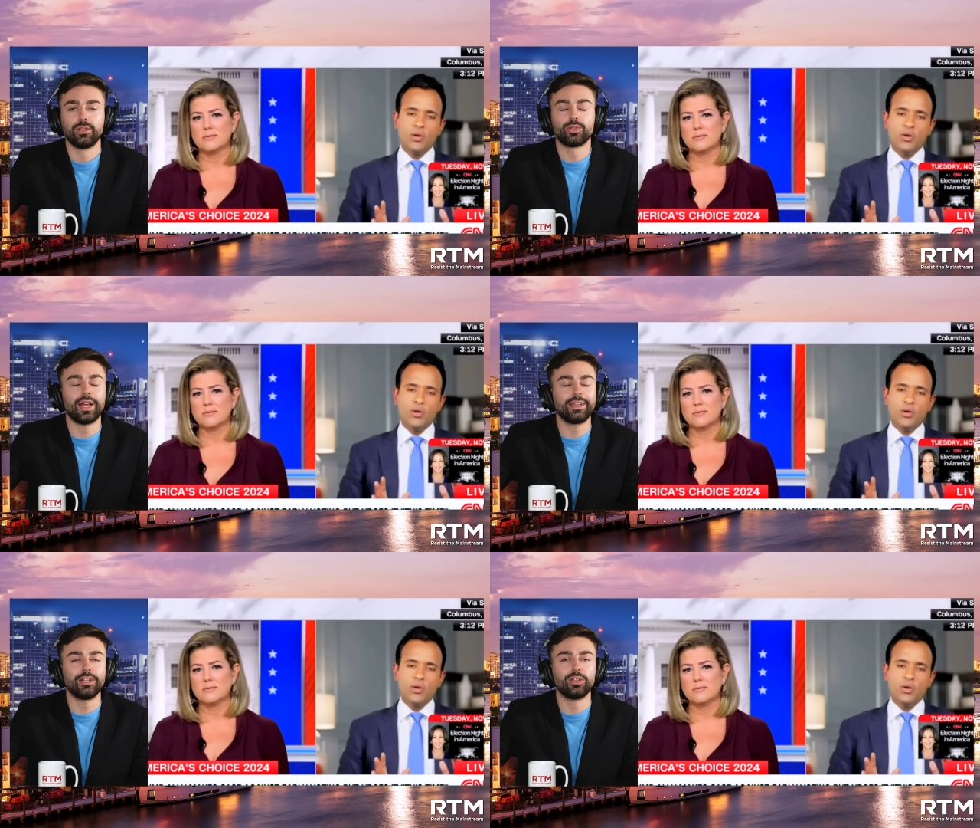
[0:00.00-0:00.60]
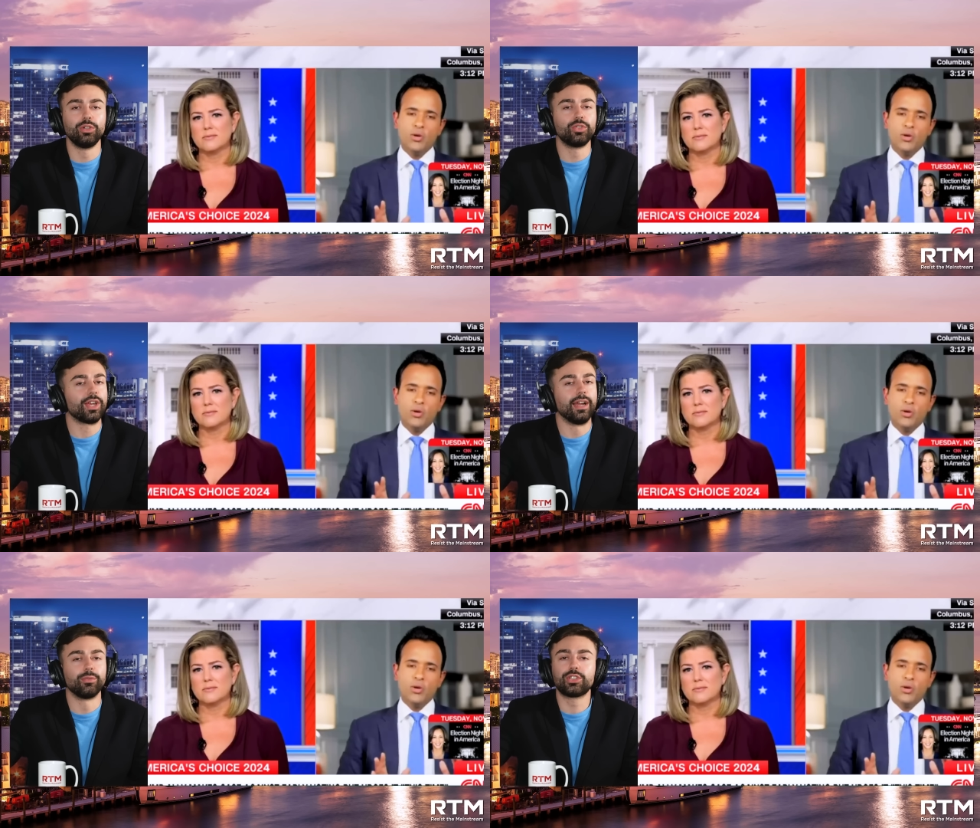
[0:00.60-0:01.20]
Speaker 1: So that includes
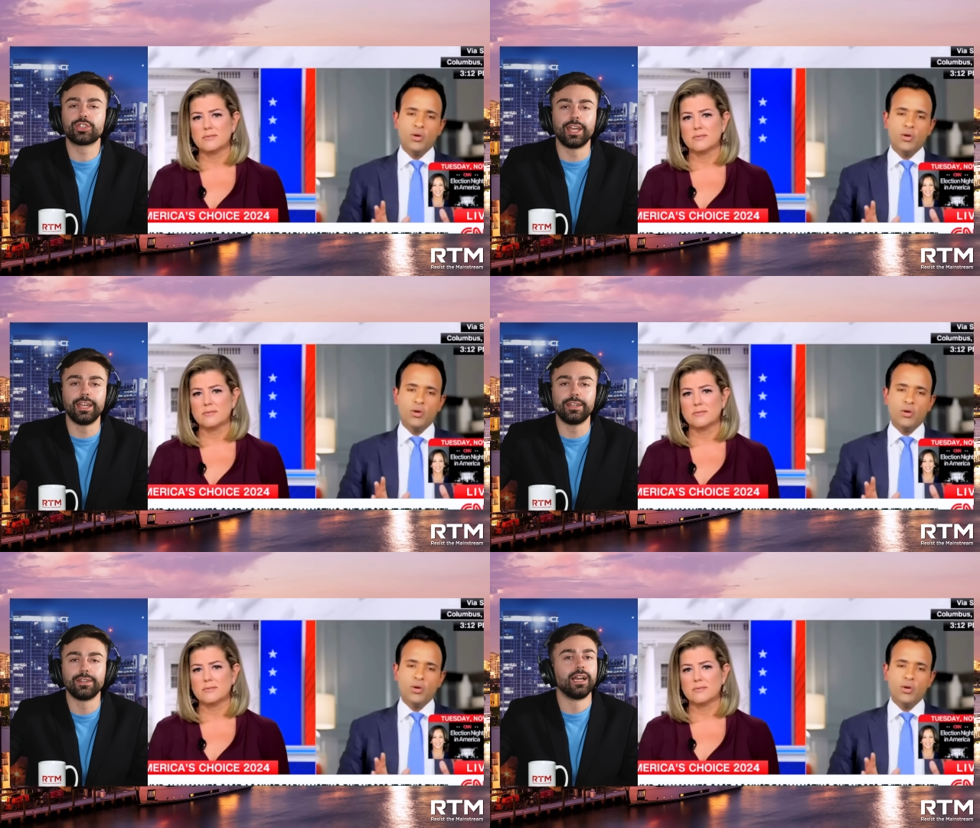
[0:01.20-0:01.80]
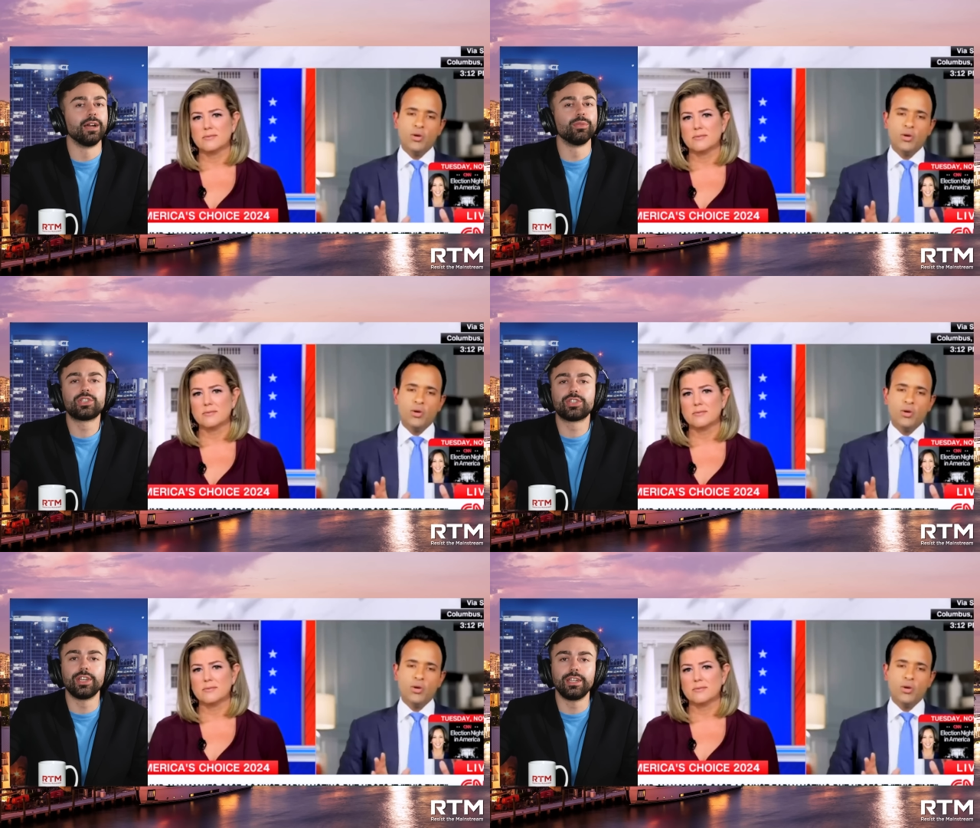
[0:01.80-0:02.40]
every state, every
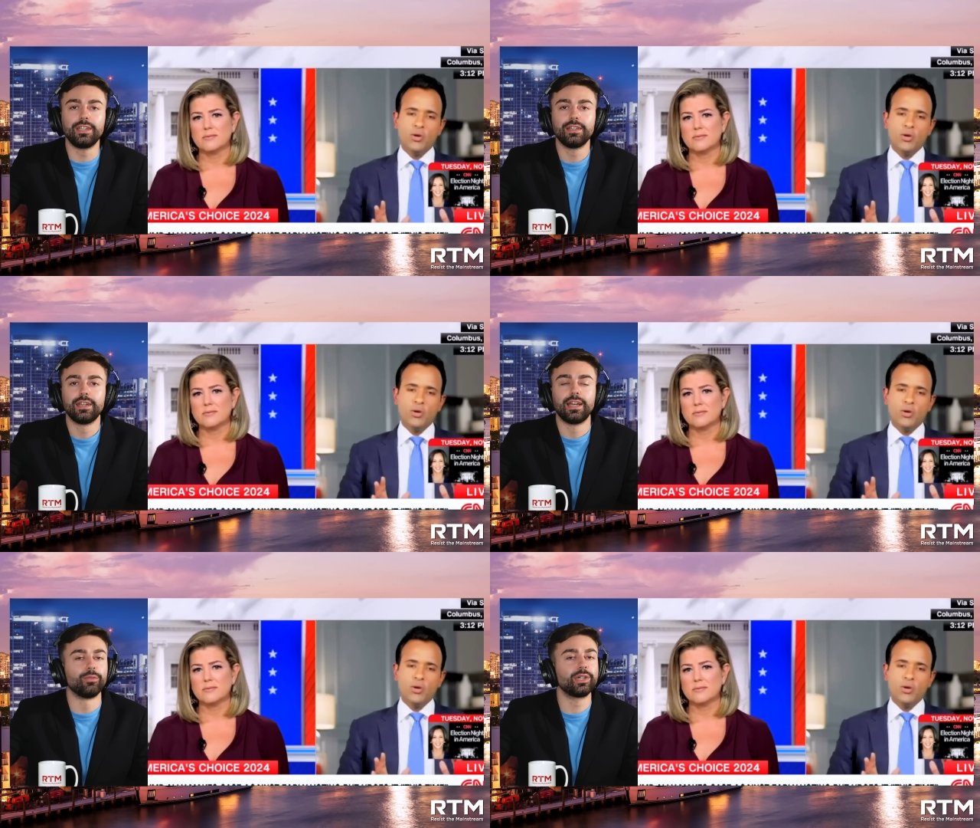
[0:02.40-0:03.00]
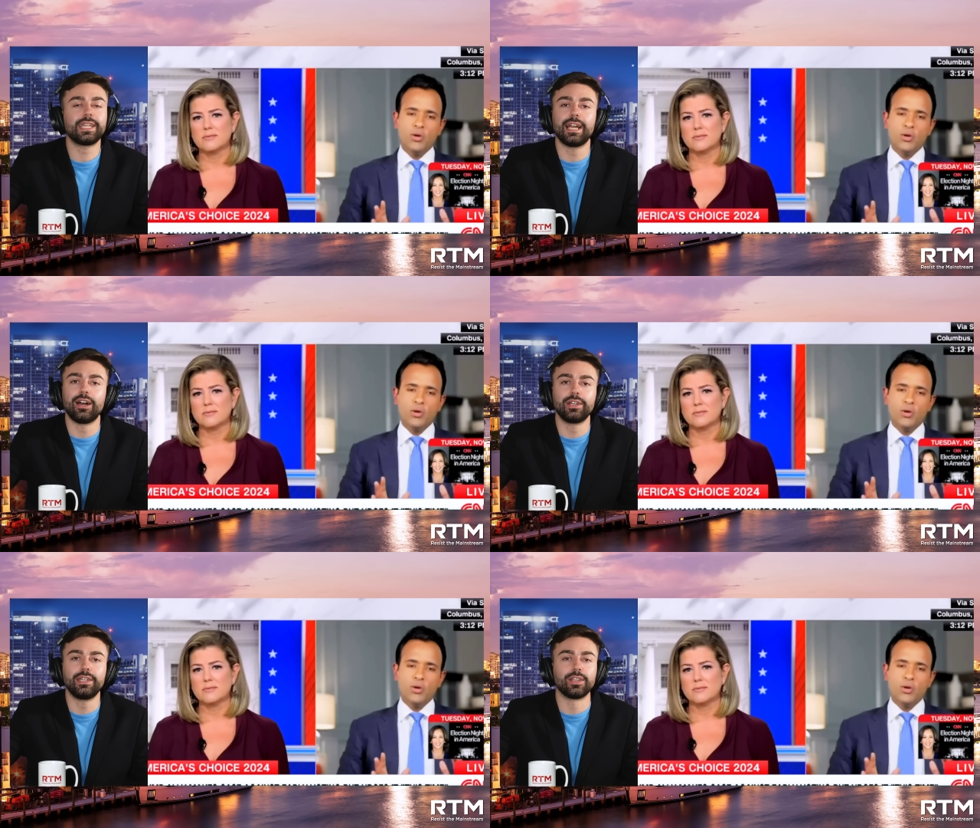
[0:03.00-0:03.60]
city, every
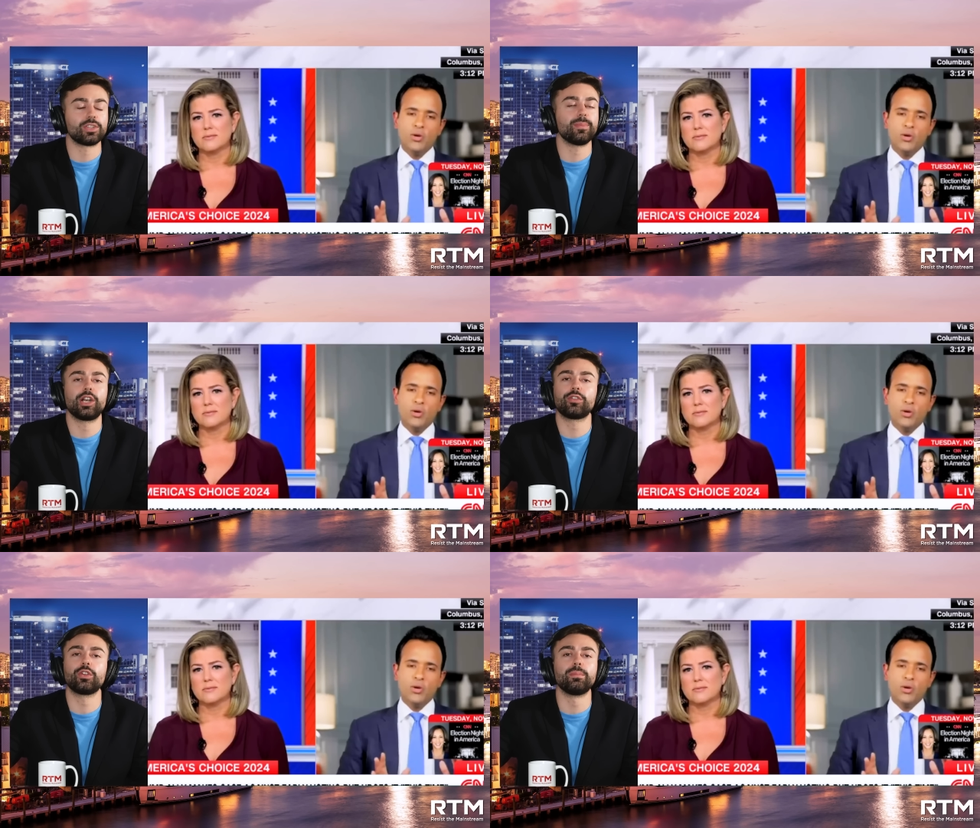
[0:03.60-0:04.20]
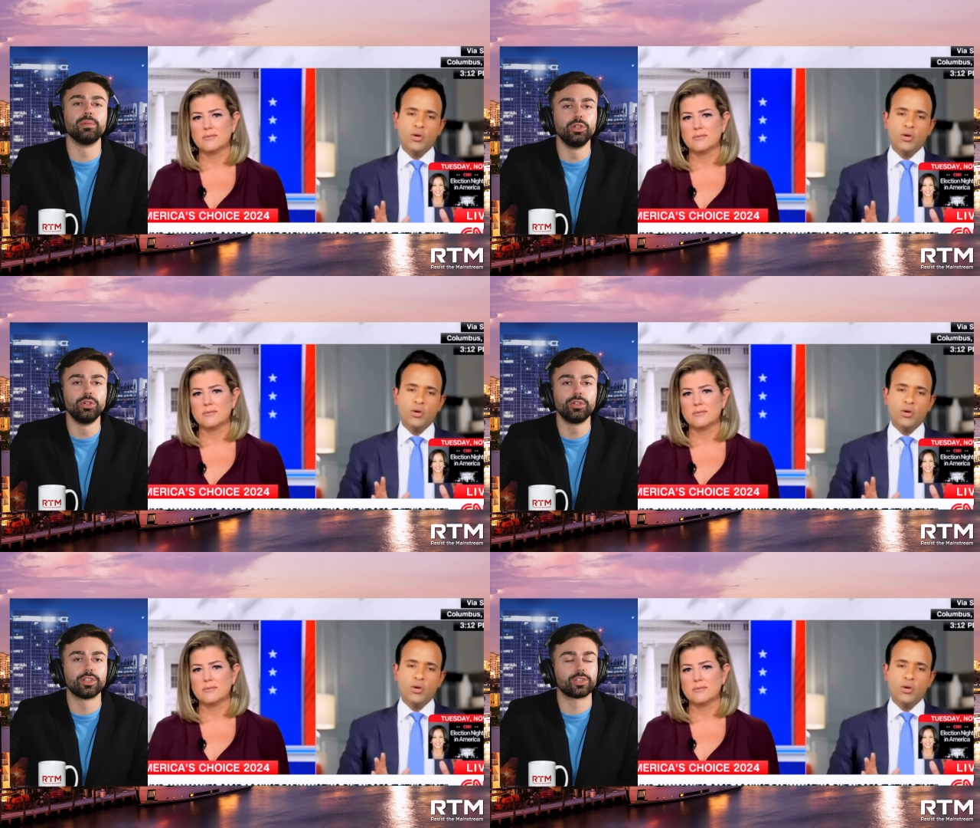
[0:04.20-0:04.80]
county. Doesn't matter if they're
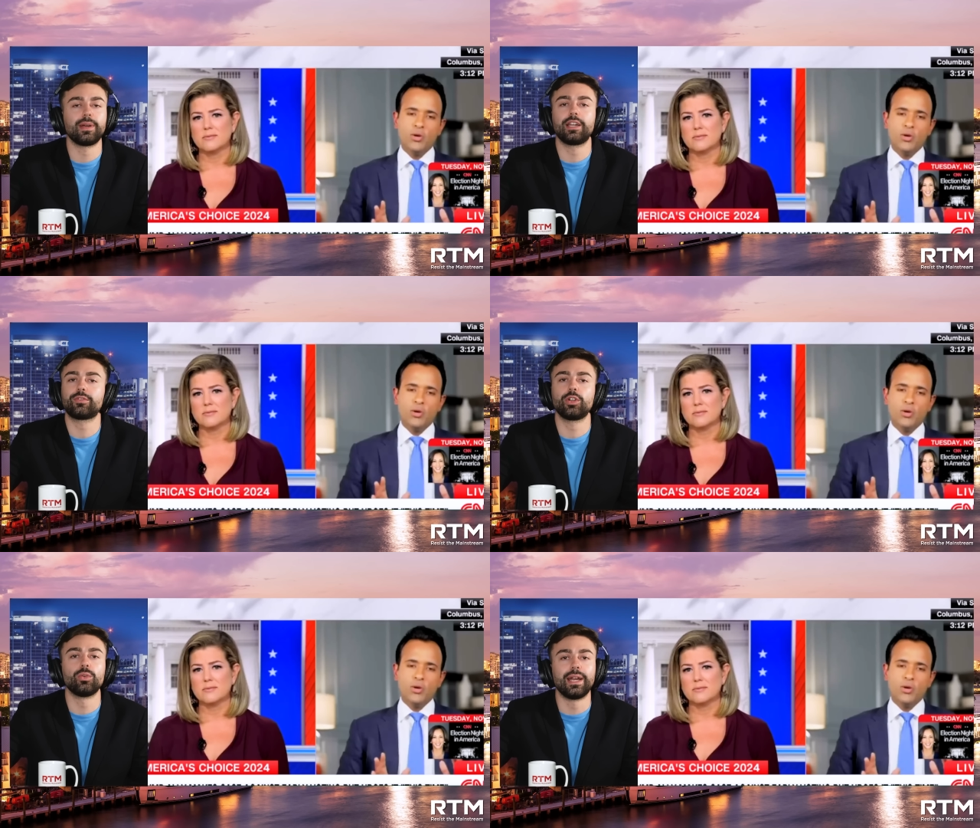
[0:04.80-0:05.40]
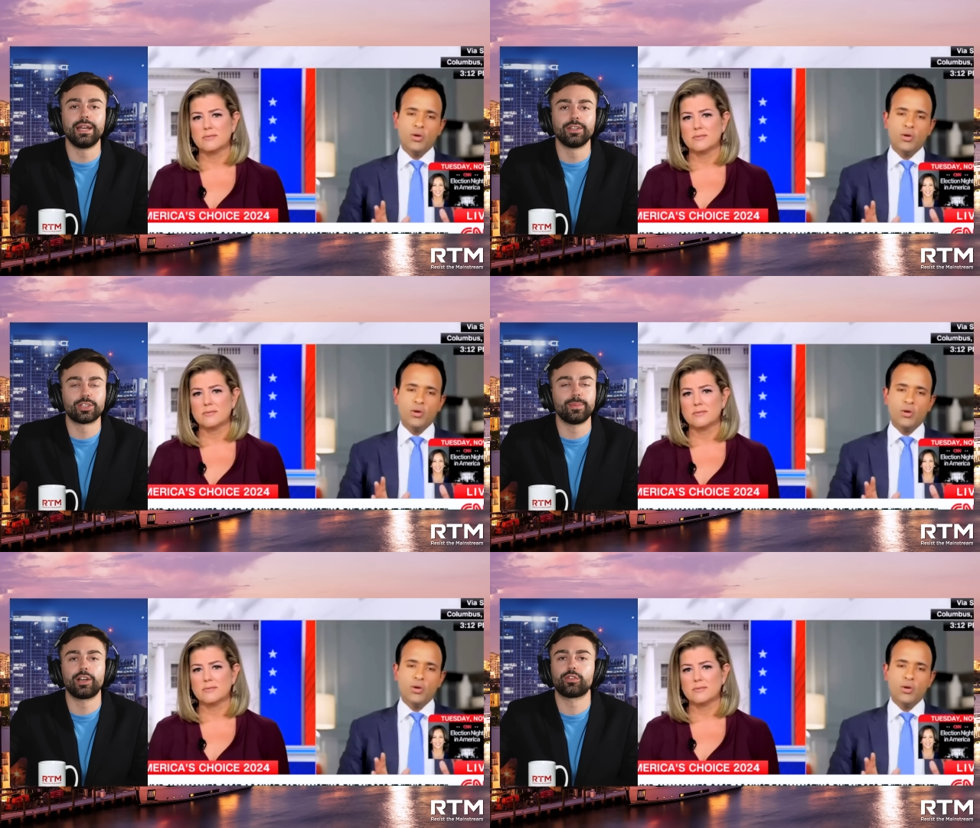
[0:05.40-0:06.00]
blue, doesn't matter if they're red,
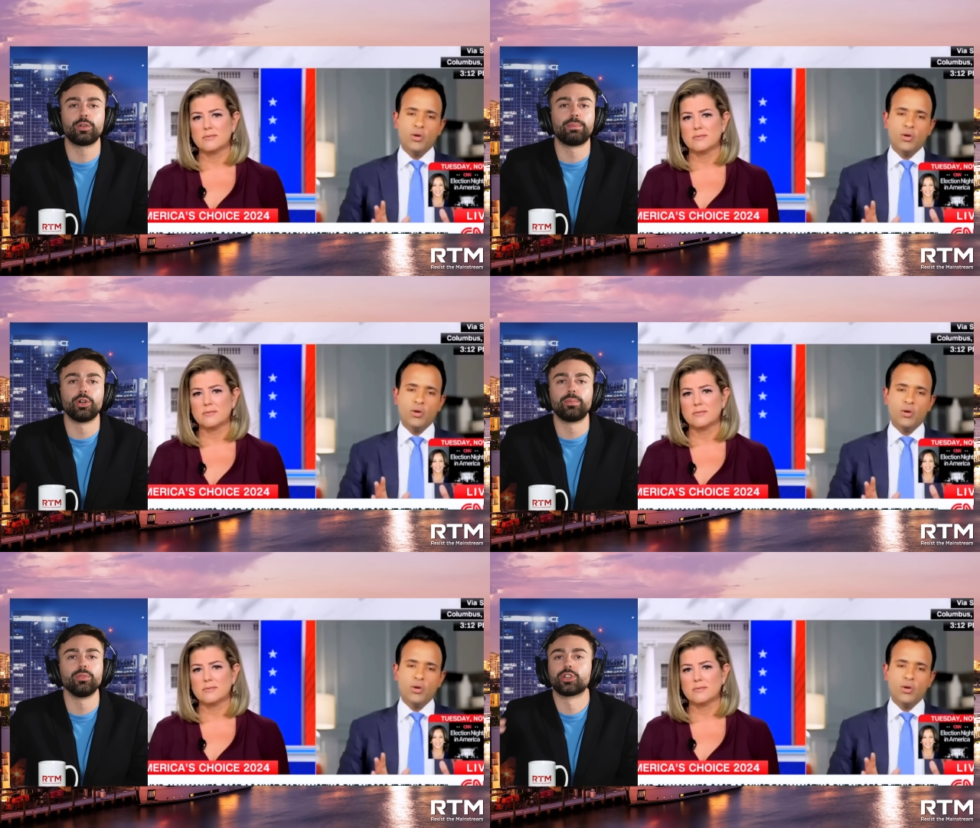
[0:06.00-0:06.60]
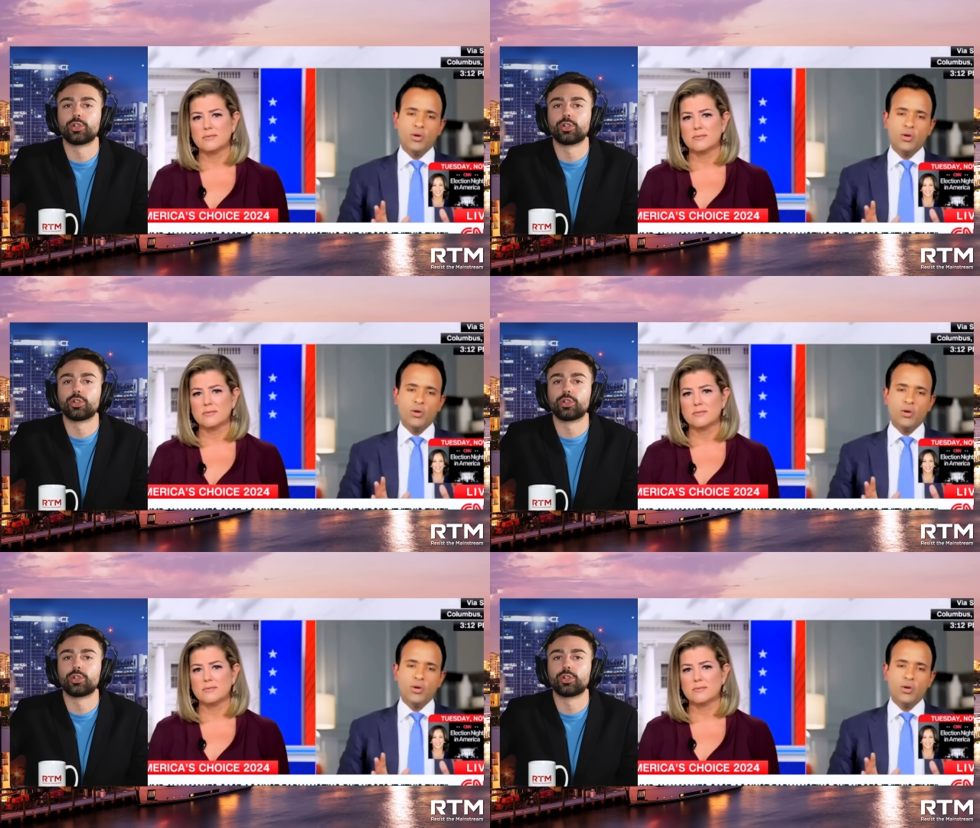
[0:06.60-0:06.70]
doesn't matter if they're purple or